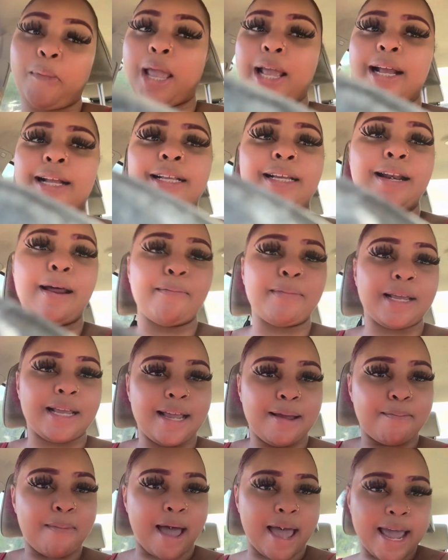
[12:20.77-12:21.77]
and then I'm gonna
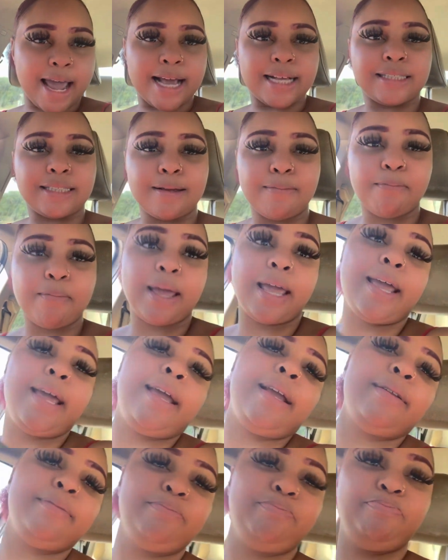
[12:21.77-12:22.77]
get my ass in
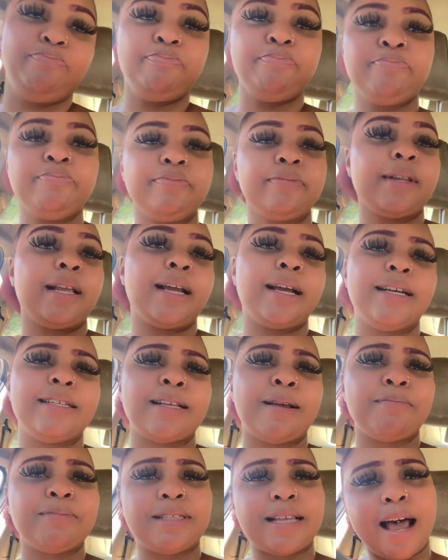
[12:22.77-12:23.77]
bed because
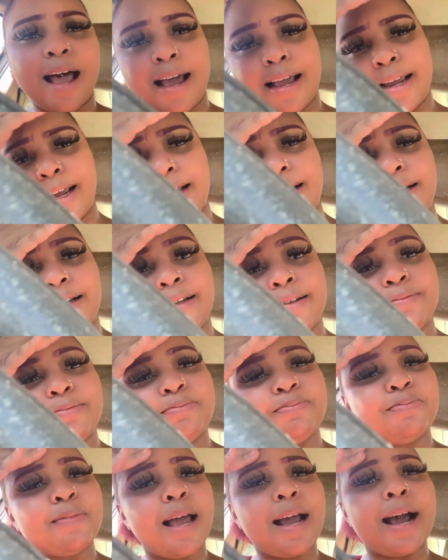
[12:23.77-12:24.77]
I'm tired
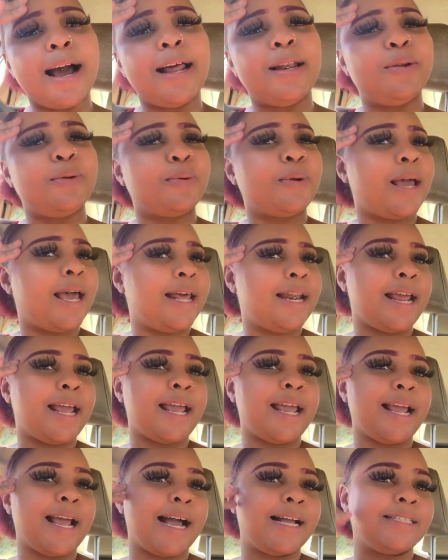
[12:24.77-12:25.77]
I got a little
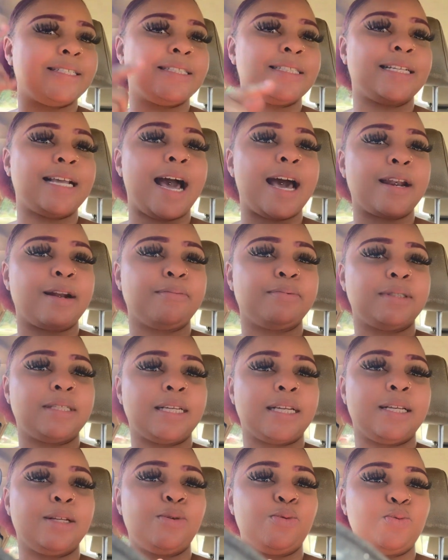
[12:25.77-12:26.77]
headache I just got up to
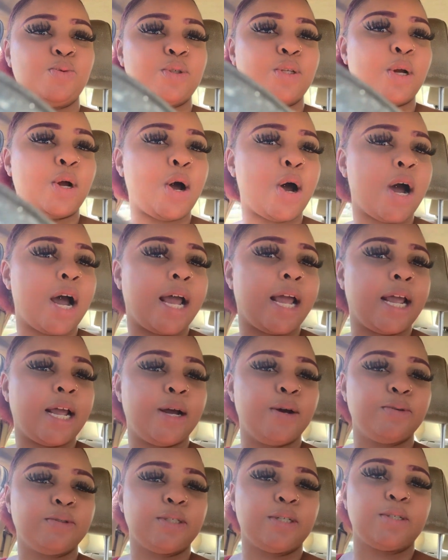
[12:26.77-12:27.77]
use the car and
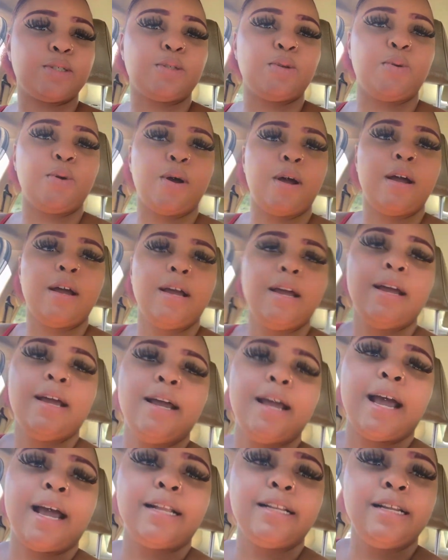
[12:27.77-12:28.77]
go to the store
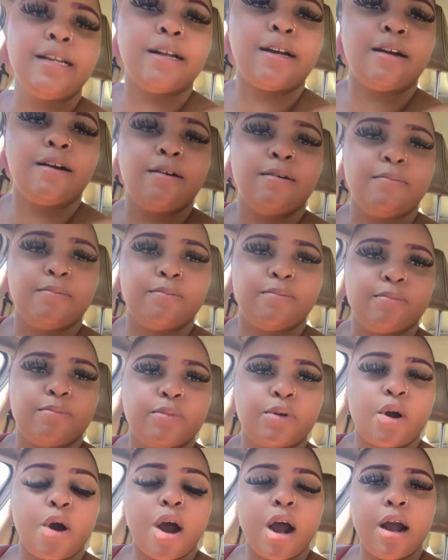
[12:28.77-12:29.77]
I need a um
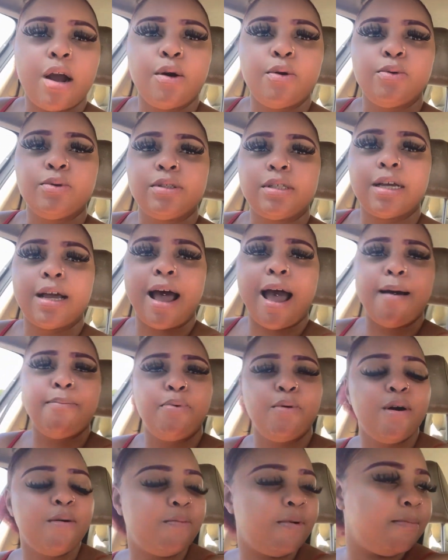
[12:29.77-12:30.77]
car holder I
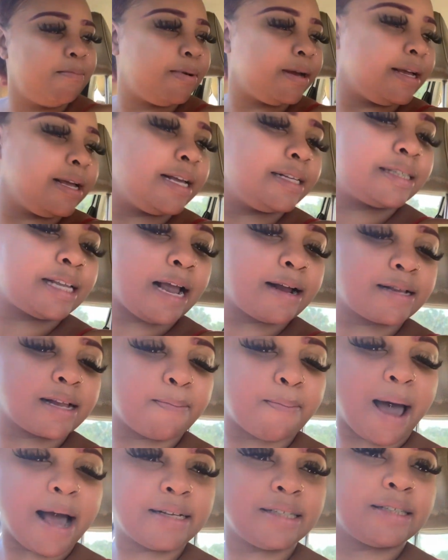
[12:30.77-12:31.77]
bought one but it's like the
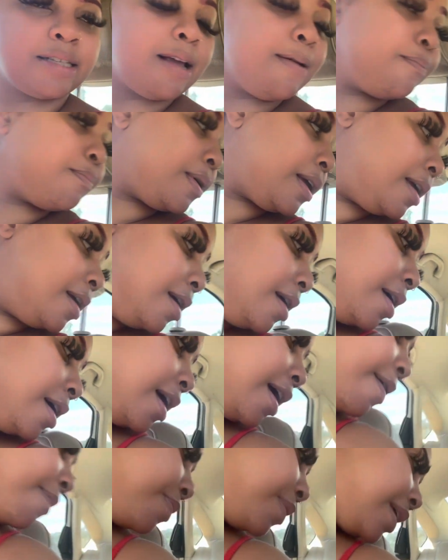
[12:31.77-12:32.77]
box is empty
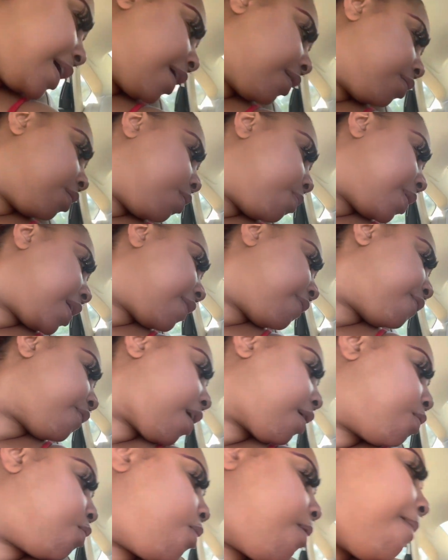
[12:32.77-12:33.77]
empty I don't know where the fuck all